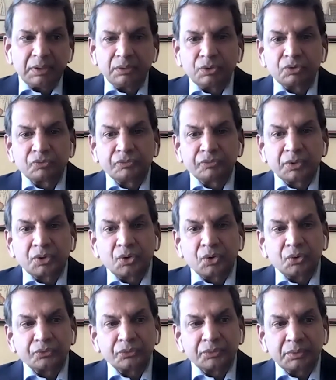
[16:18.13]
look for
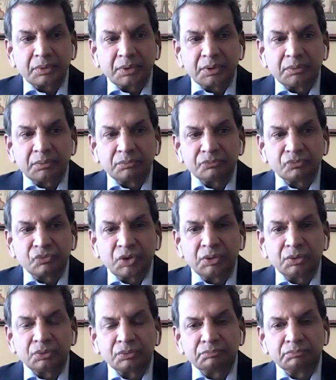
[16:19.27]
growth?
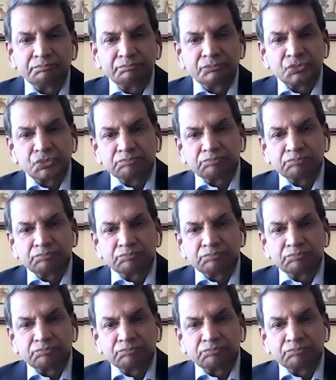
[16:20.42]
Will you,